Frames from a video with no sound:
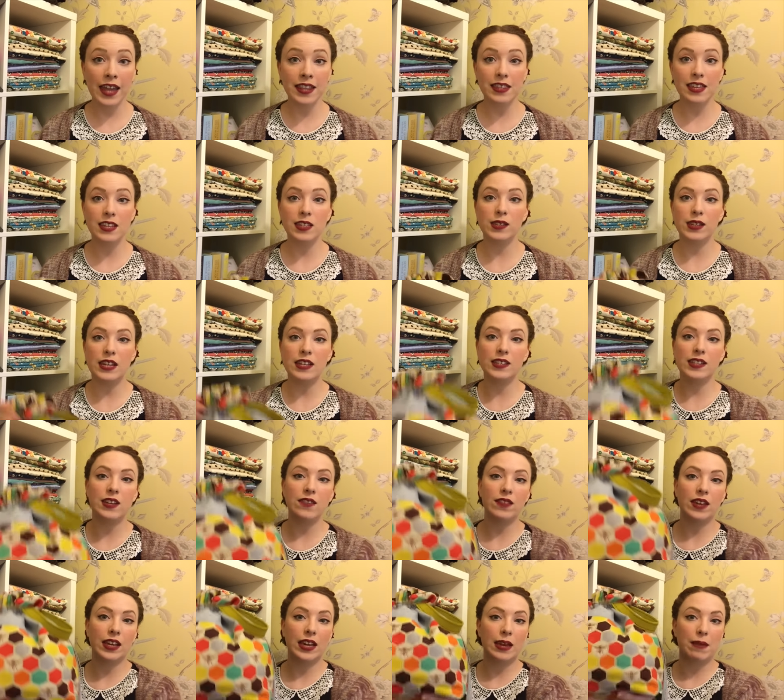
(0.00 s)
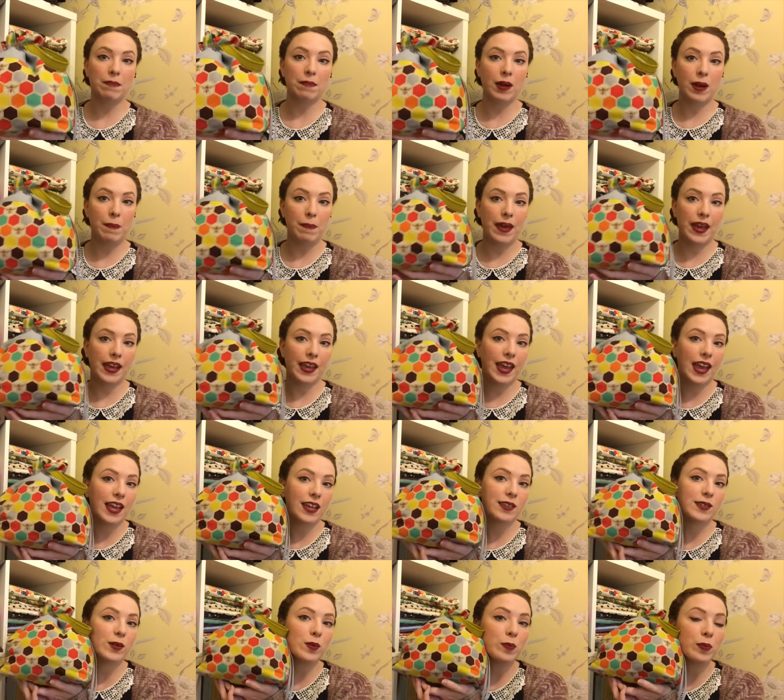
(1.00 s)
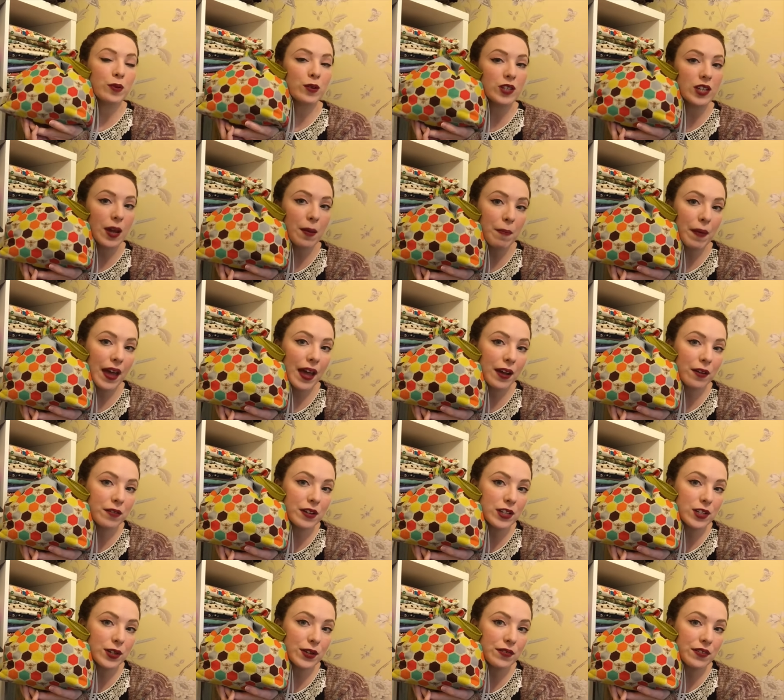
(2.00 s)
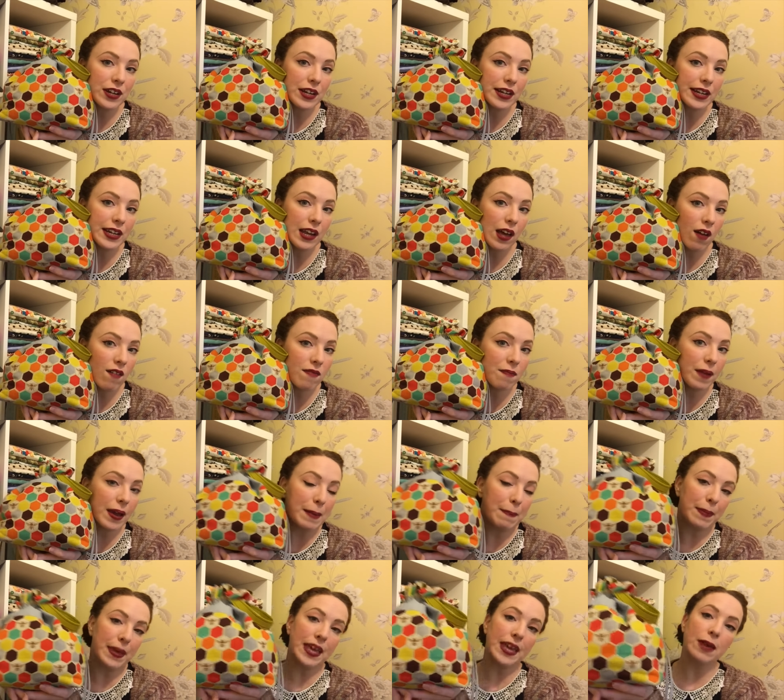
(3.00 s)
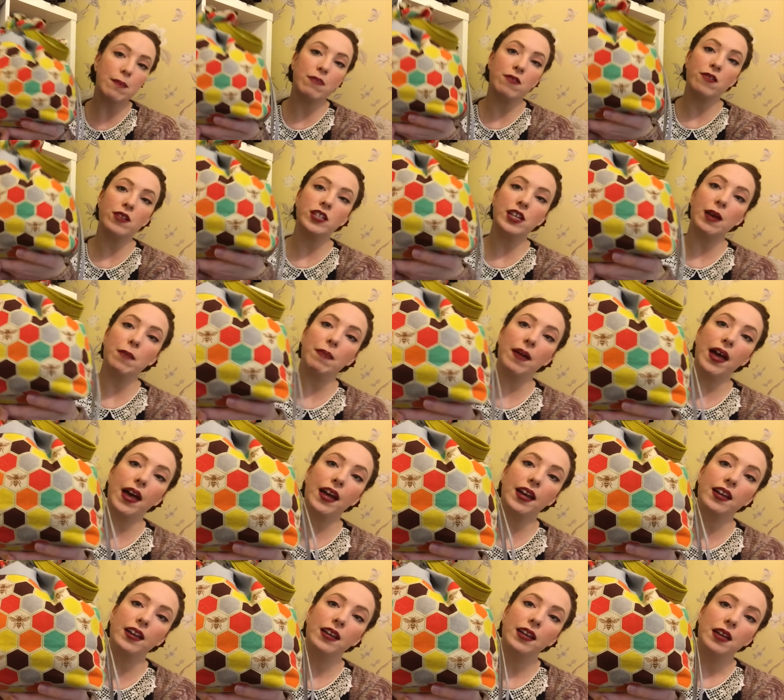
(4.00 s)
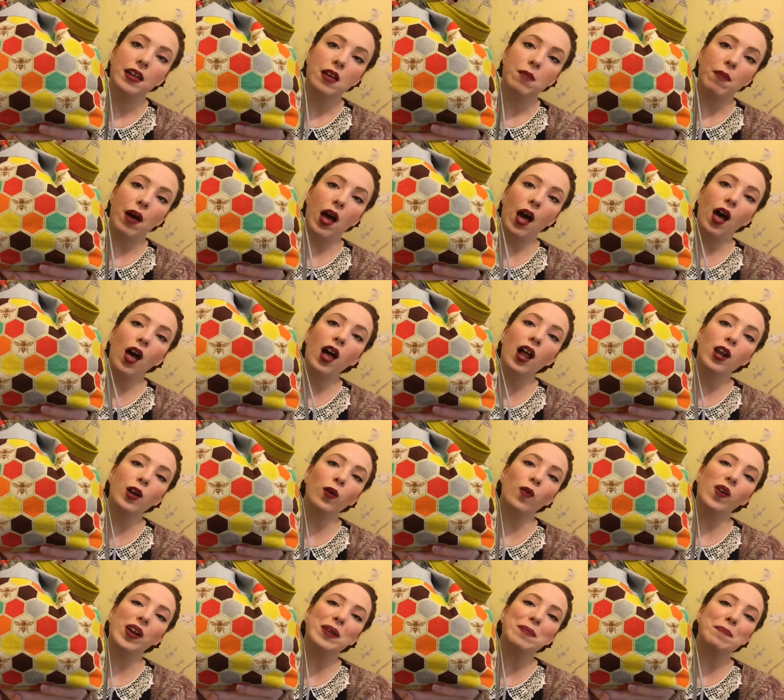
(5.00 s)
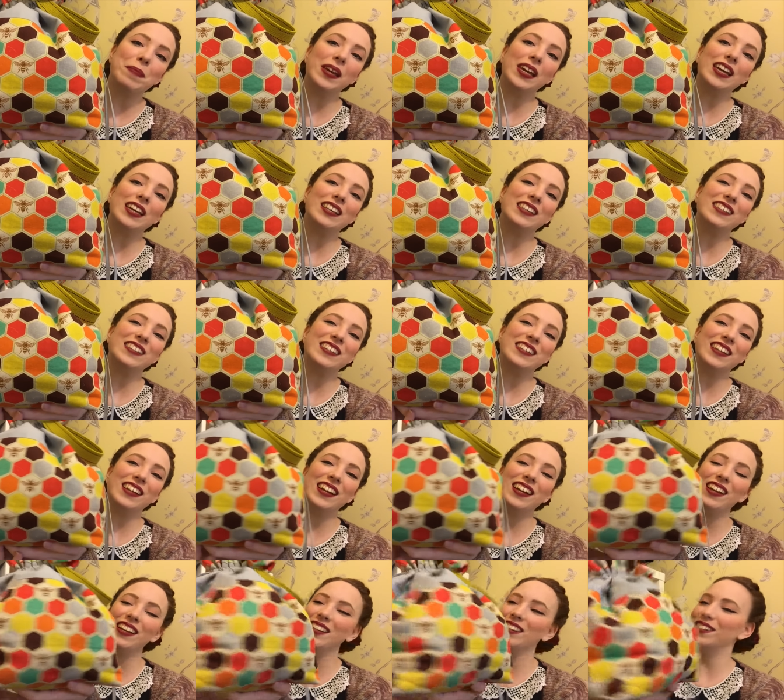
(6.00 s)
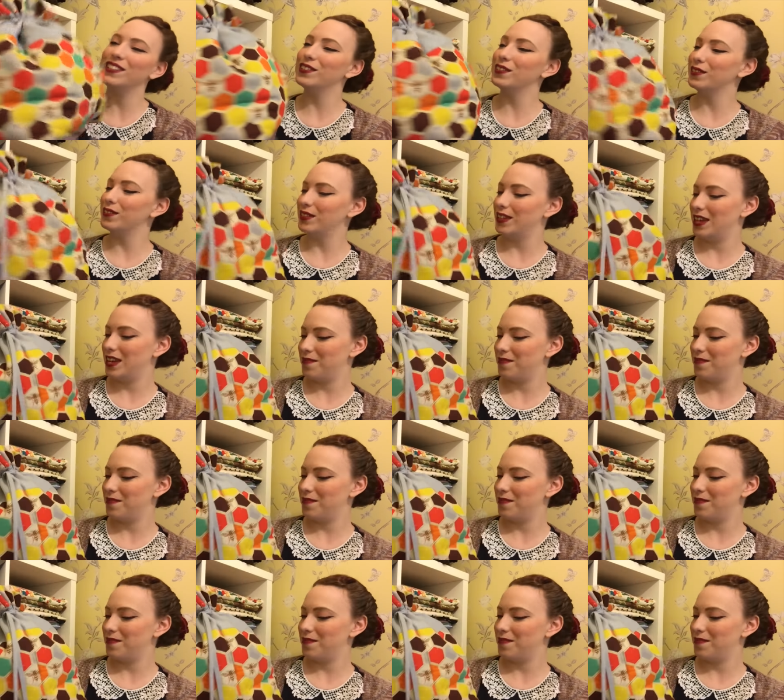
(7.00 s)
and this is living in my pink hazel project bag, which I really love, my bee project bag my harlequin bees, as I like to call